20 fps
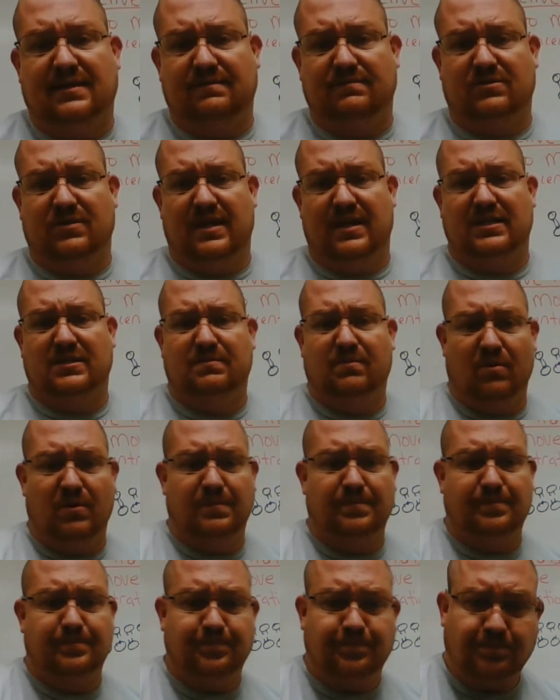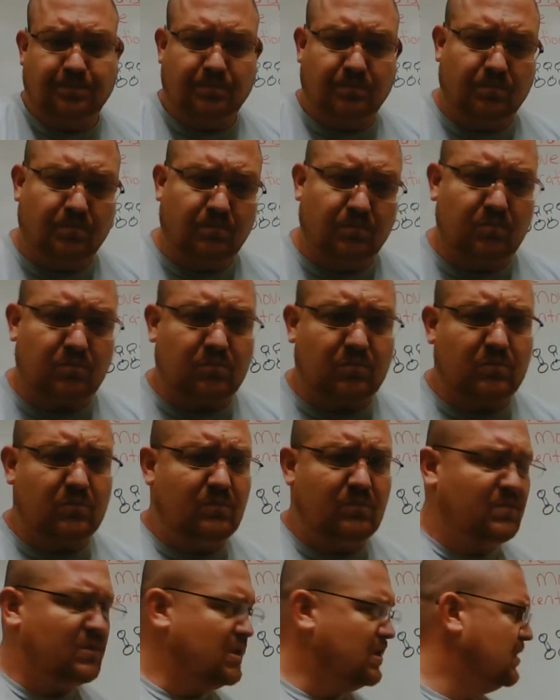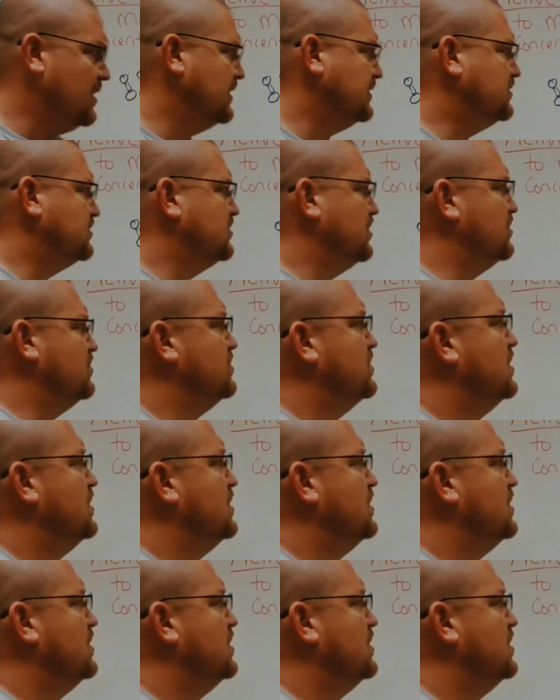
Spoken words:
transport. All right, so